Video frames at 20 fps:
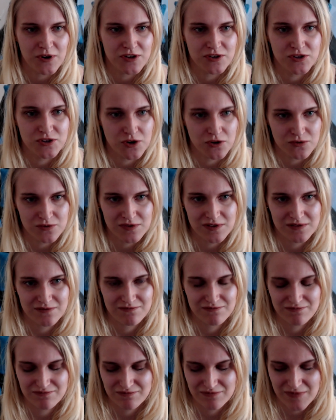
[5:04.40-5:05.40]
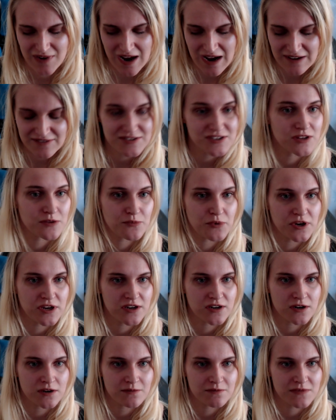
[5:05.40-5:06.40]
one. Don't, after the
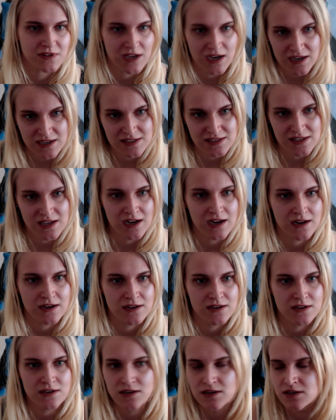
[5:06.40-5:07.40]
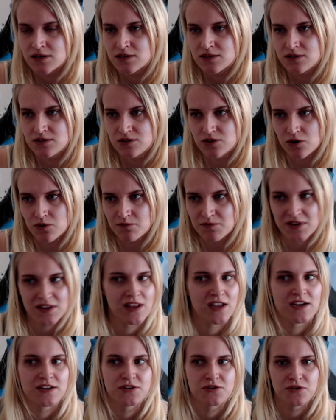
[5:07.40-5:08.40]
breakup, that is that. Don't be
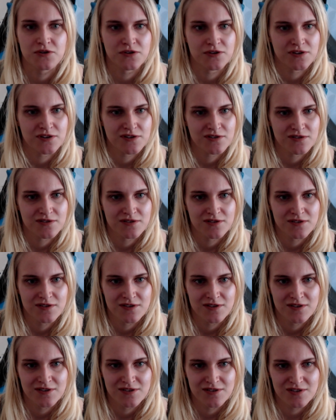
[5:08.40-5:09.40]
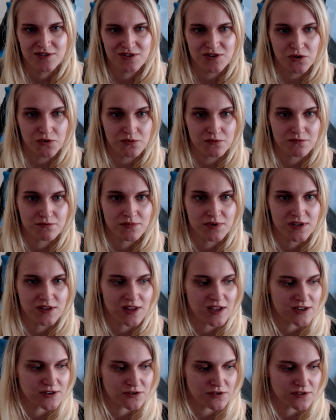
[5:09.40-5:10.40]
led on. Don't be
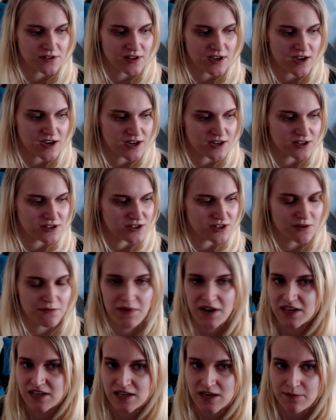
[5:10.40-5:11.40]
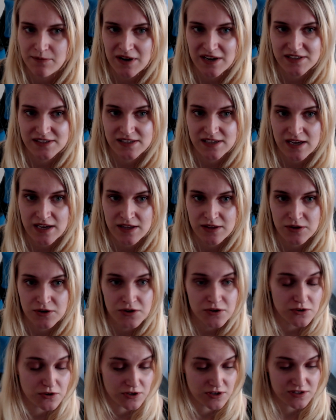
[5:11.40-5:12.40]
led on that you might get back
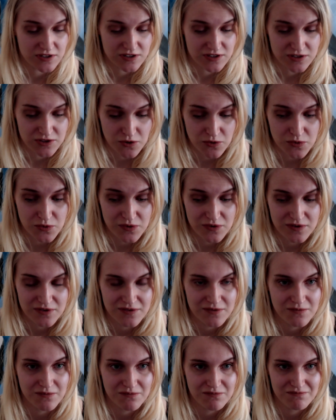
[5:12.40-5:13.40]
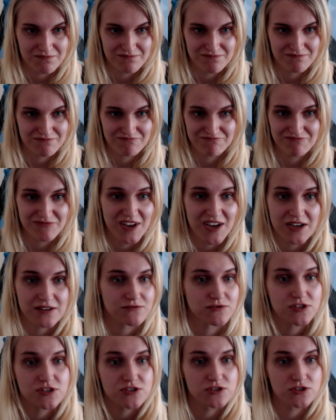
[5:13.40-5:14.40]
together, or don't, yeah,
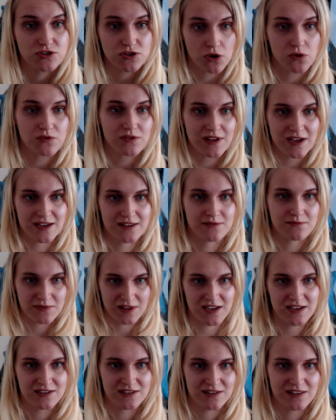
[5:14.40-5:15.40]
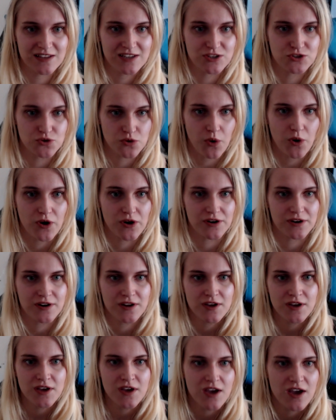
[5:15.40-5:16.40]
just don't let them lead you on.
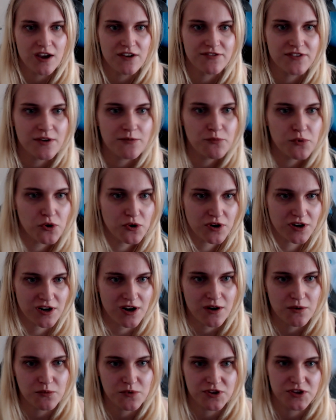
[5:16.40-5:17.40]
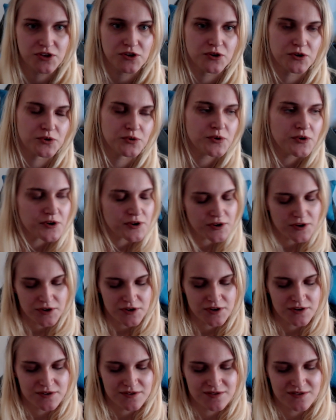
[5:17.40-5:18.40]
If they've broken up with you,
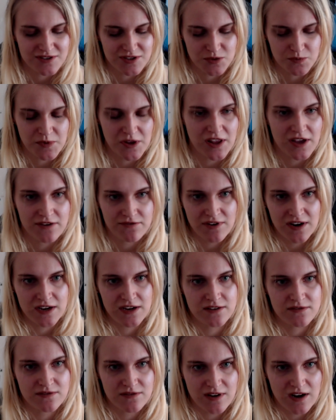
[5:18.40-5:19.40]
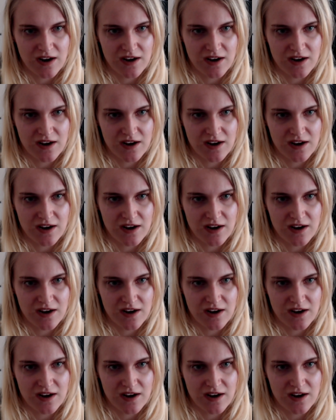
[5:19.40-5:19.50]
just be like, right,